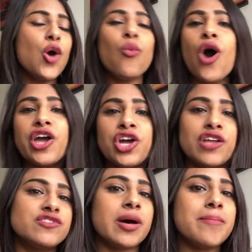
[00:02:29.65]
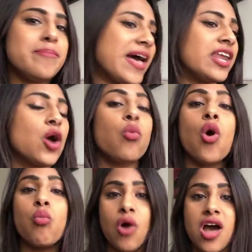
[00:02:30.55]
what I could have done better,
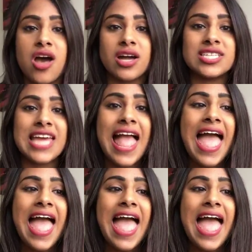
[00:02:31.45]
what worked.